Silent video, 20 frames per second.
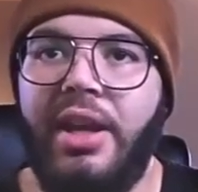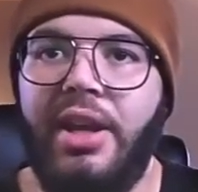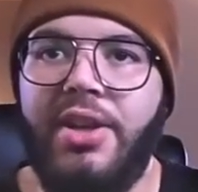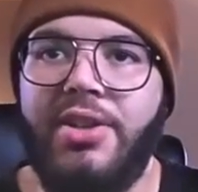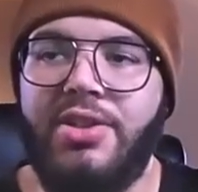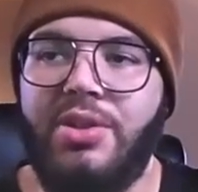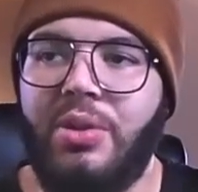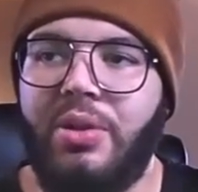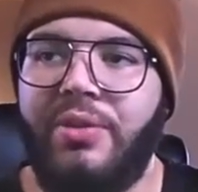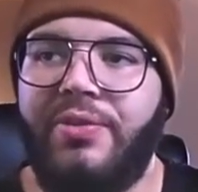
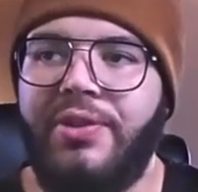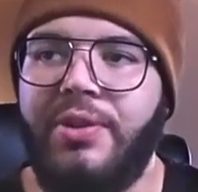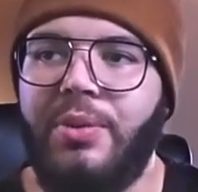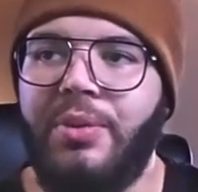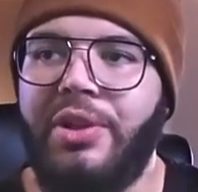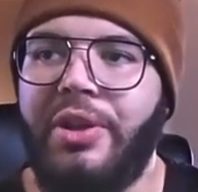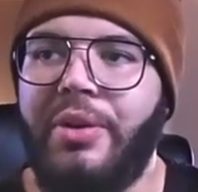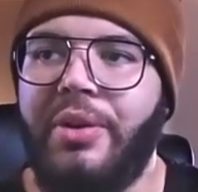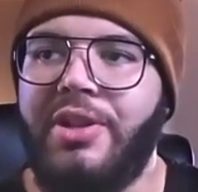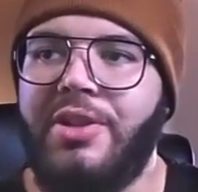So if you'll
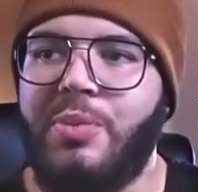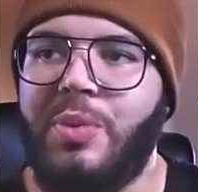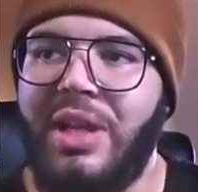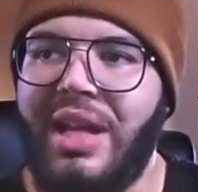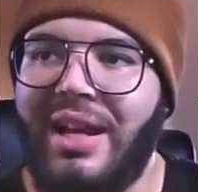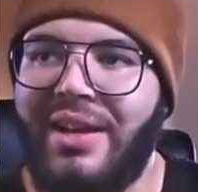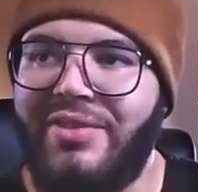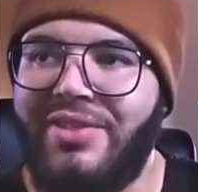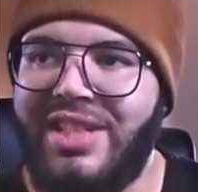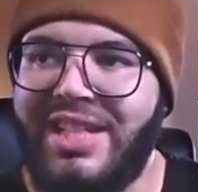notice, we
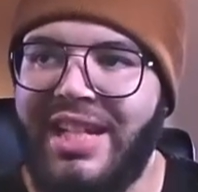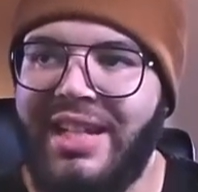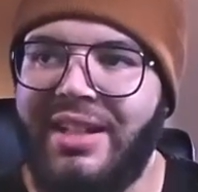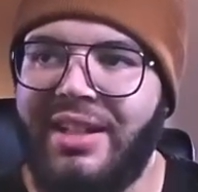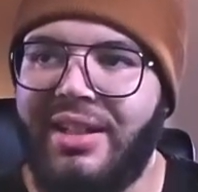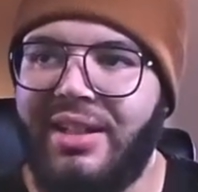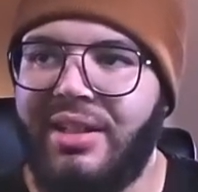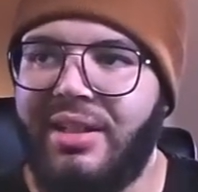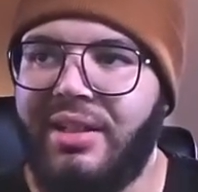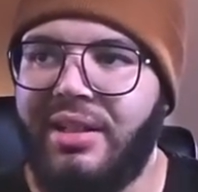have
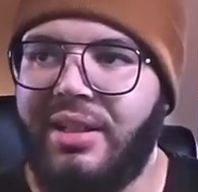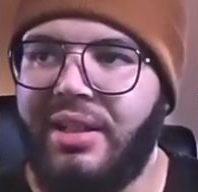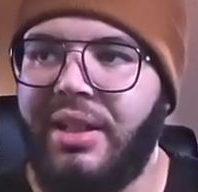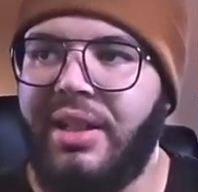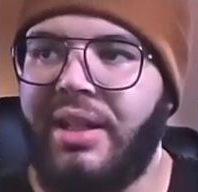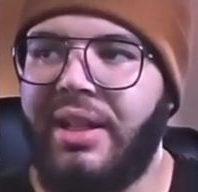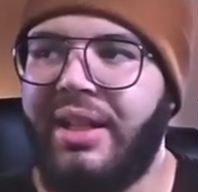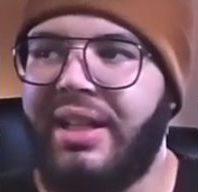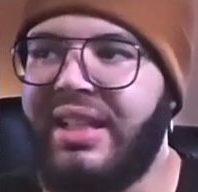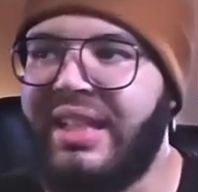data
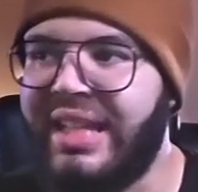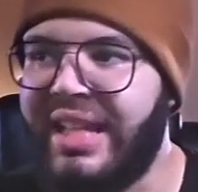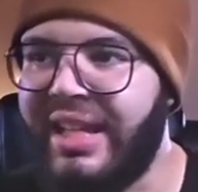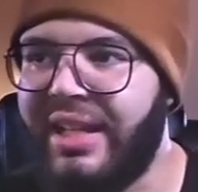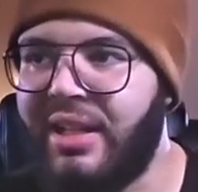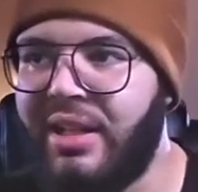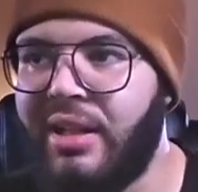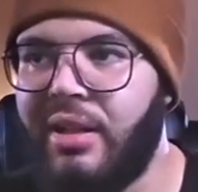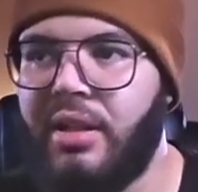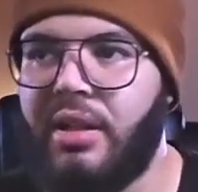and
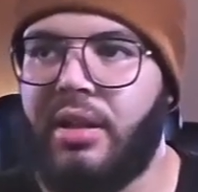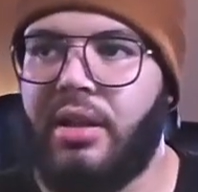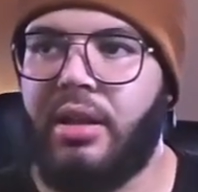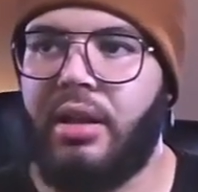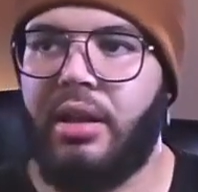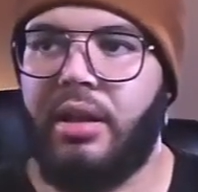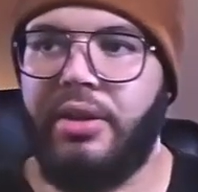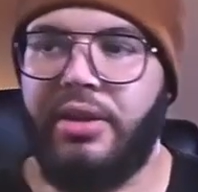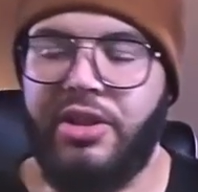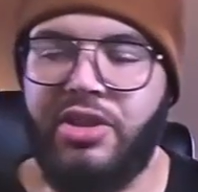then
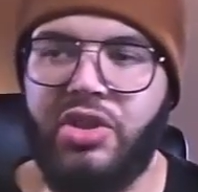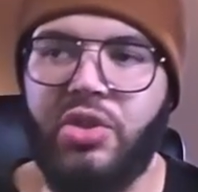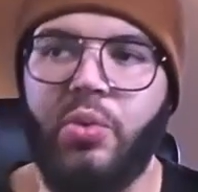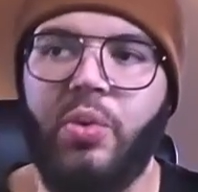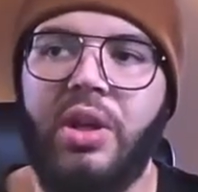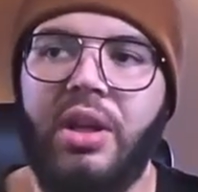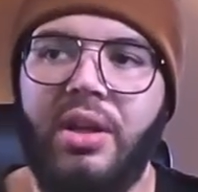the string